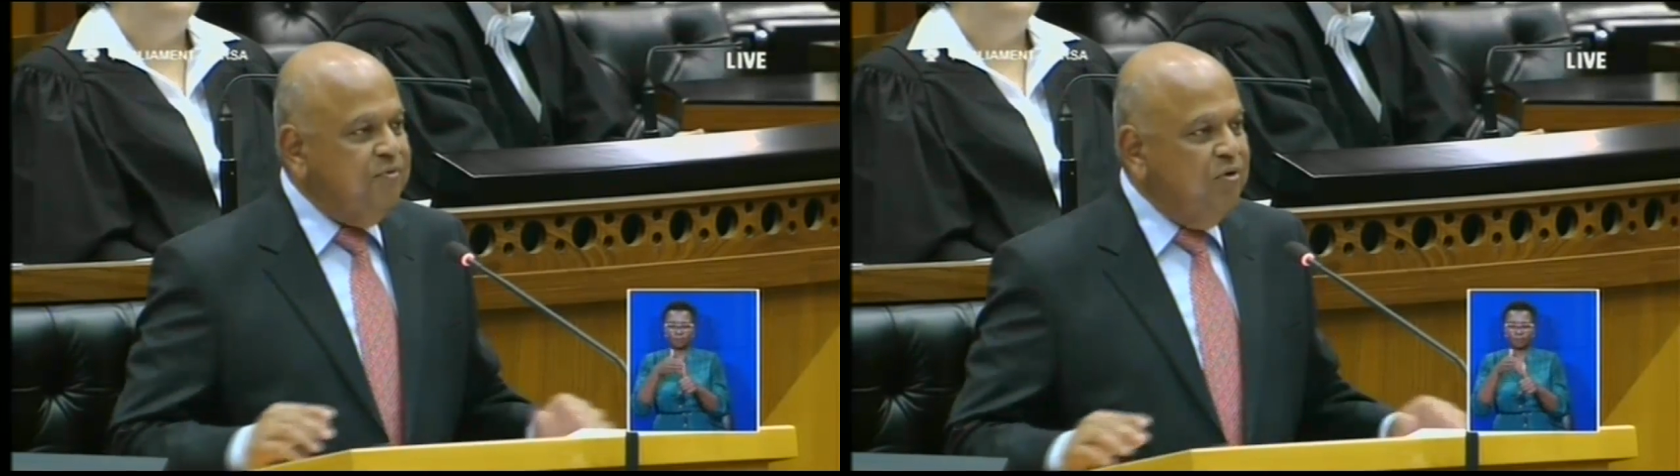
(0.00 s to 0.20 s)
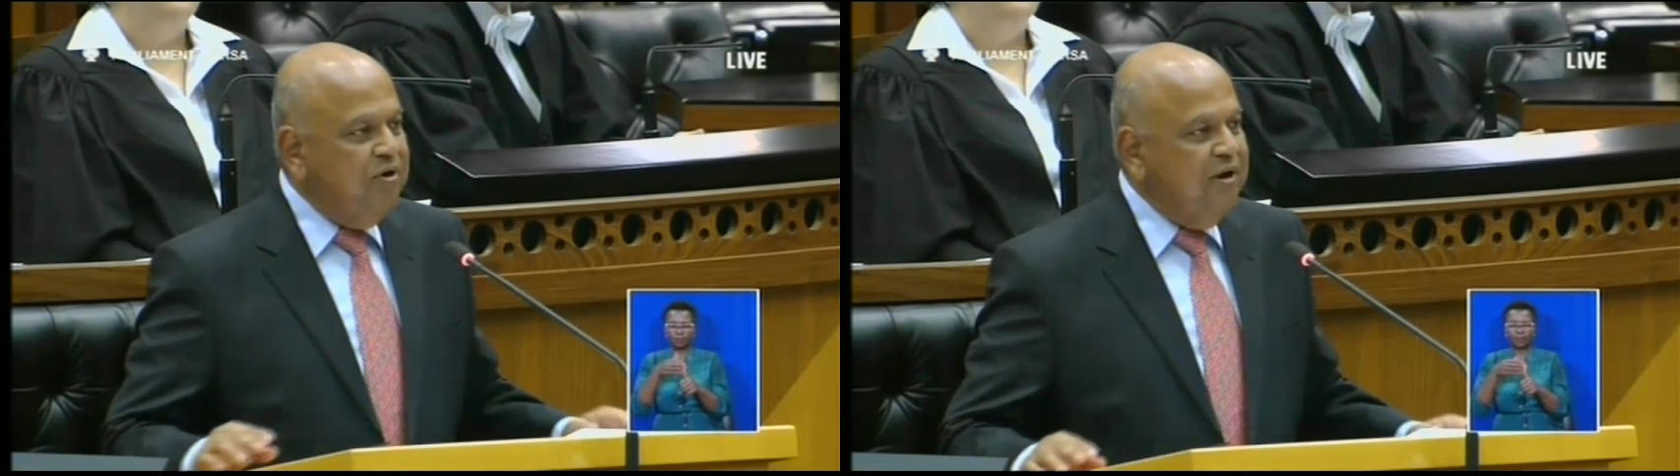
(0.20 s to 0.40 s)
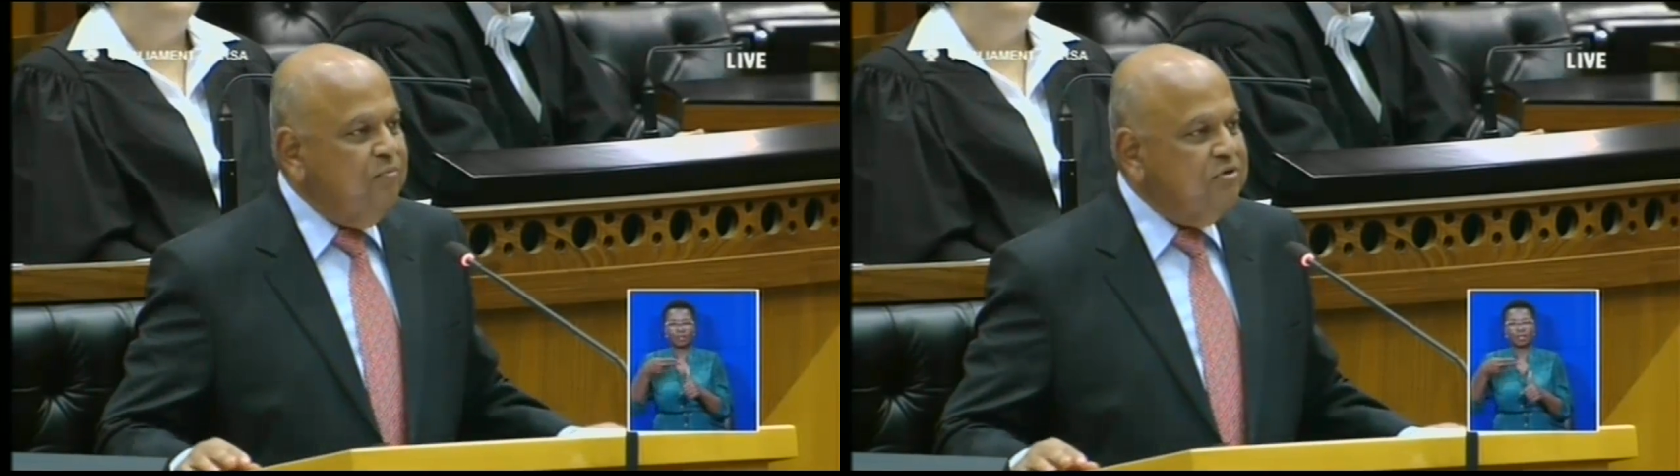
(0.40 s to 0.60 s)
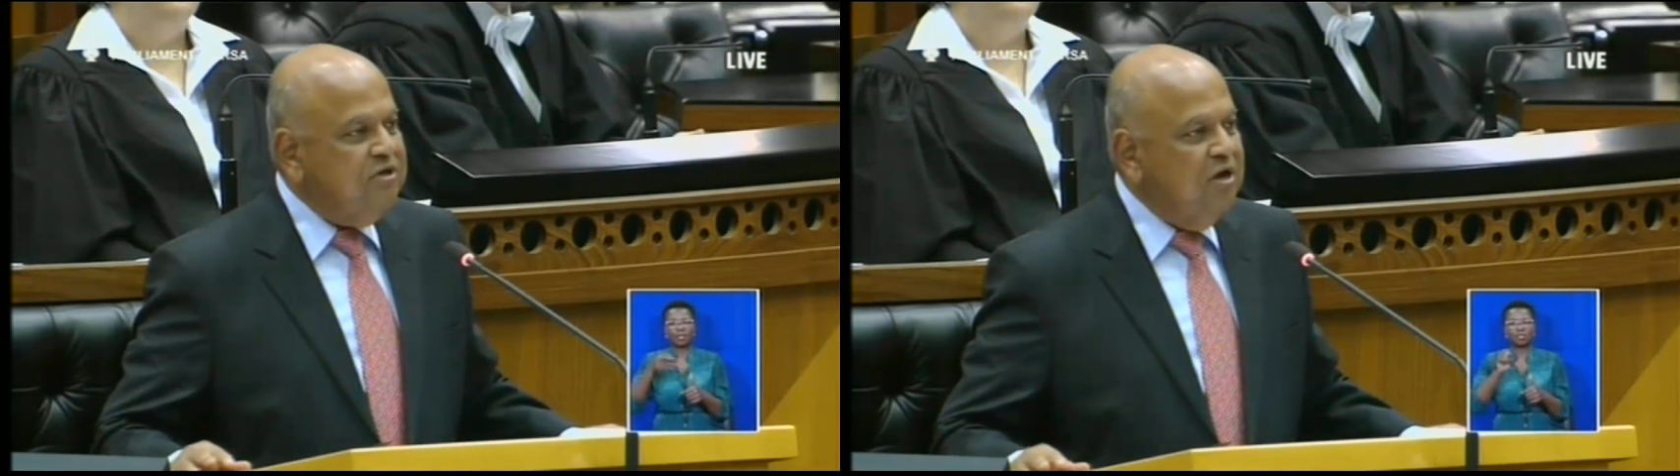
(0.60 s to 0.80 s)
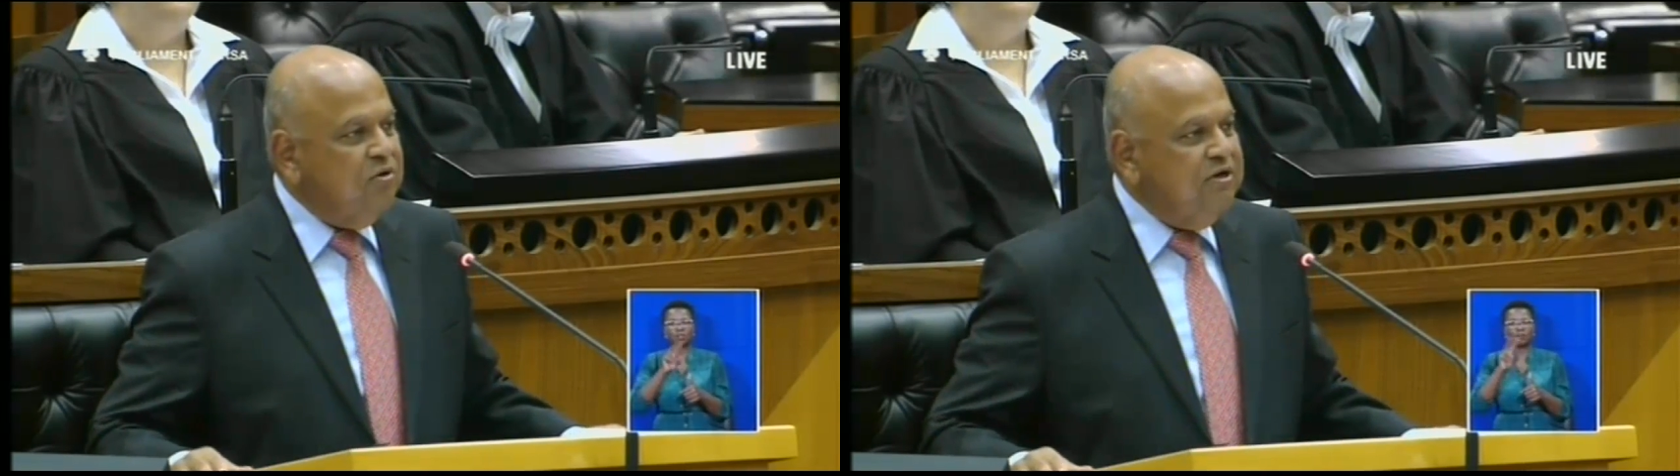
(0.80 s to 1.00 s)
program,
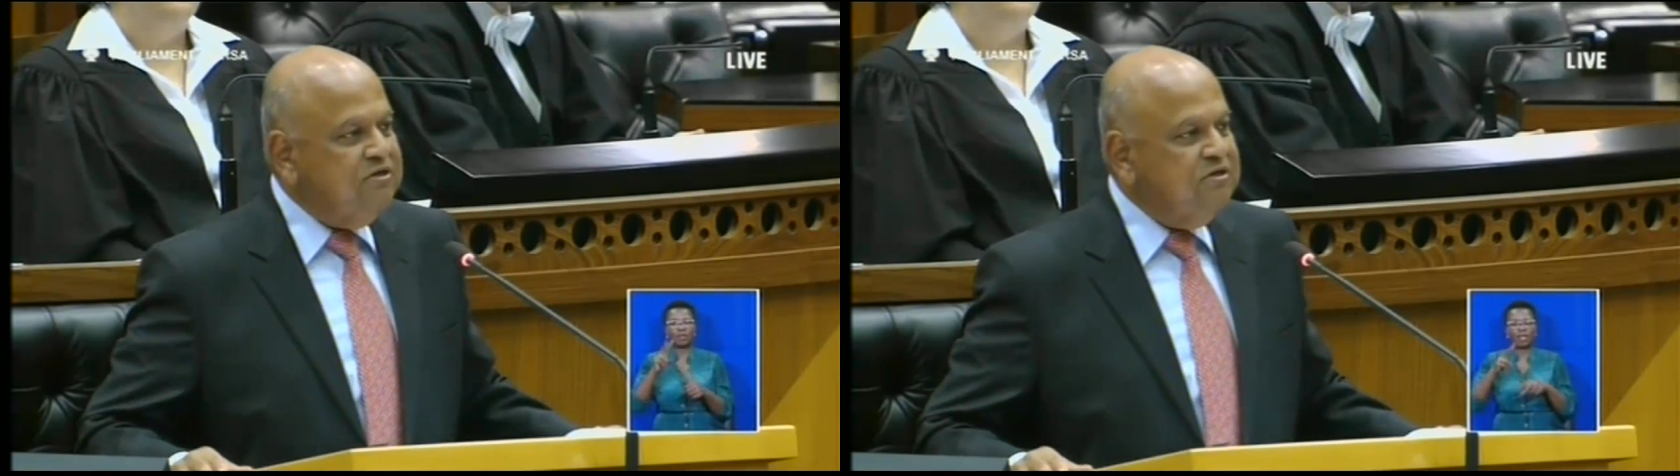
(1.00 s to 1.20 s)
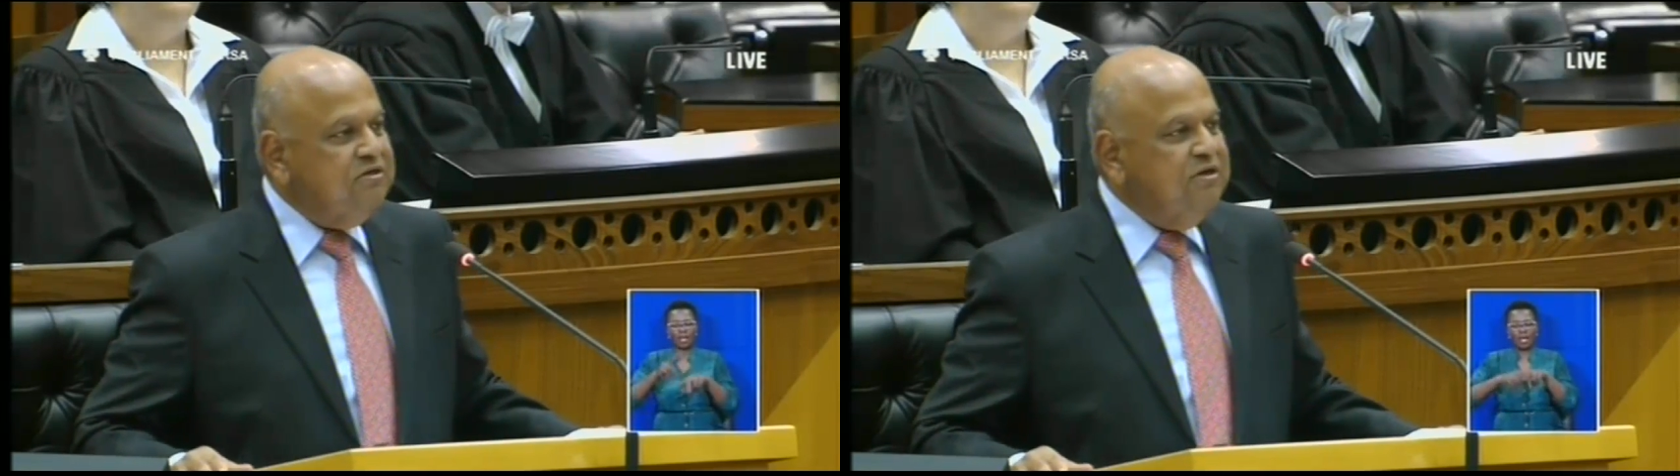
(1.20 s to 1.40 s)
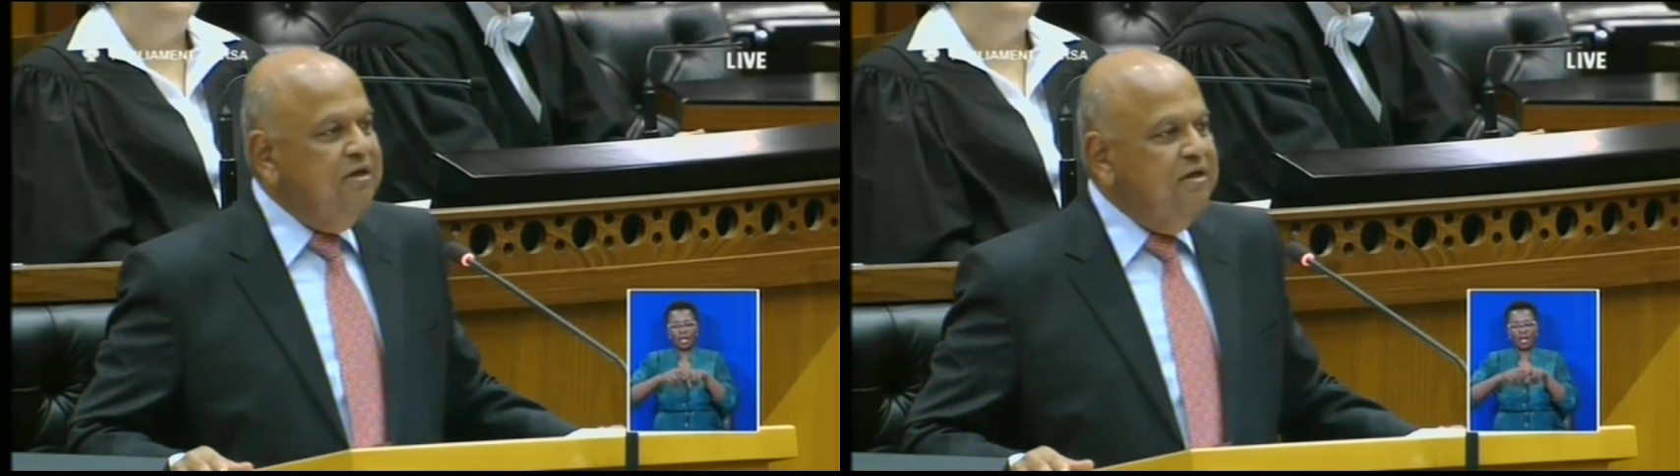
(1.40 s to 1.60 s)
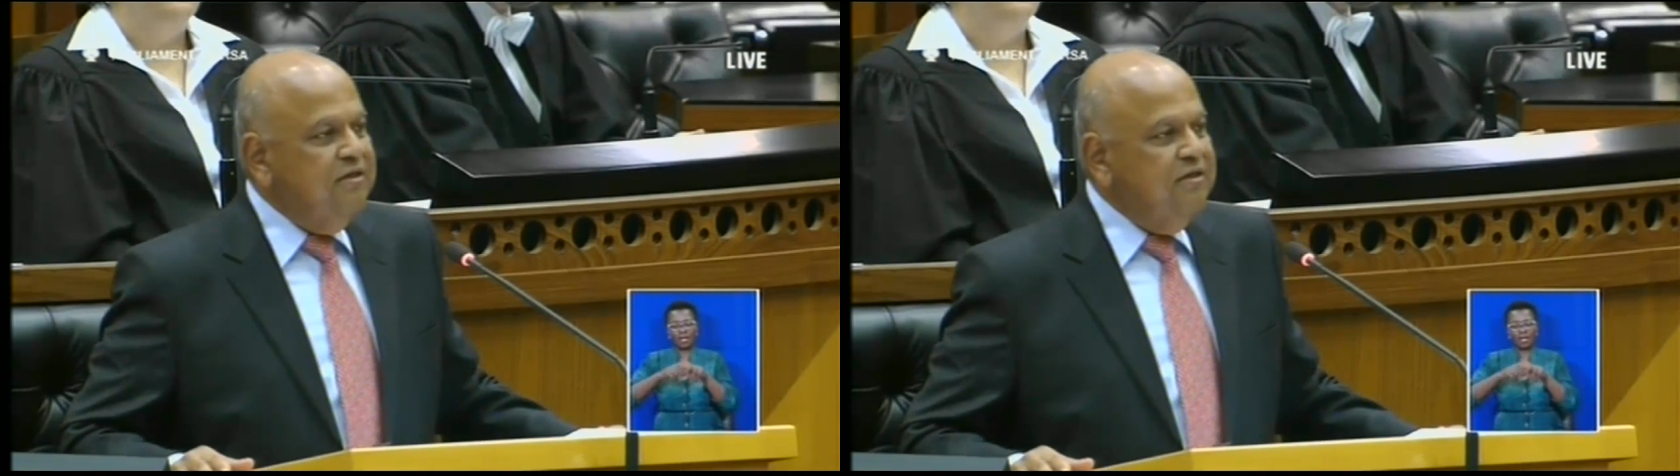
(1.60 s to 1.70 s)
which now reaches